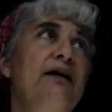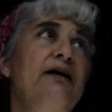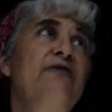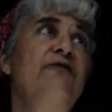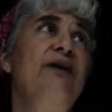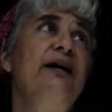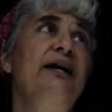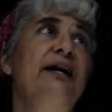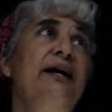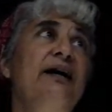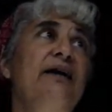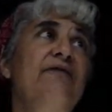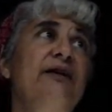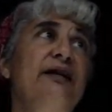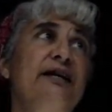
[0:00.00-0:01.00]
If I
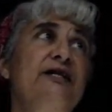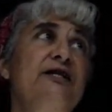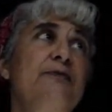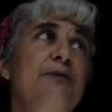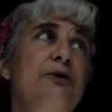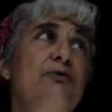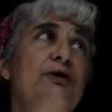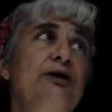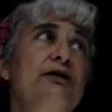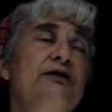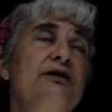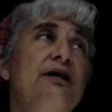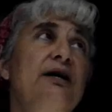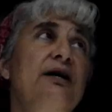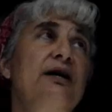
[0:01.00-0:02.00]
have an
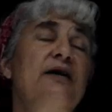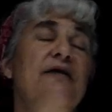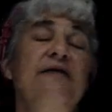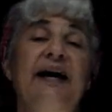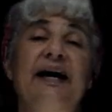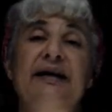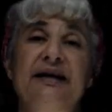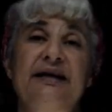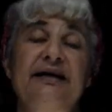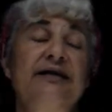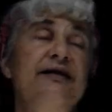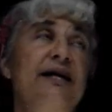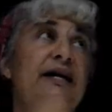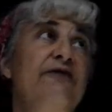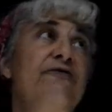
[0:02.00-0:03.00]
exponent that
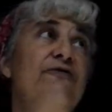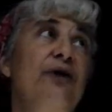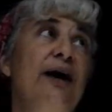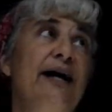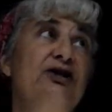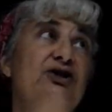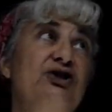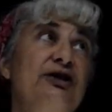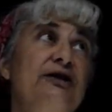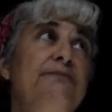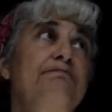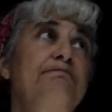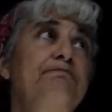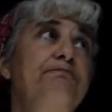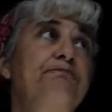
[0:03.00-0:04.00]
is a
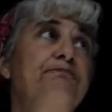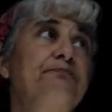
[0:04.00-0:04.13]
fraction,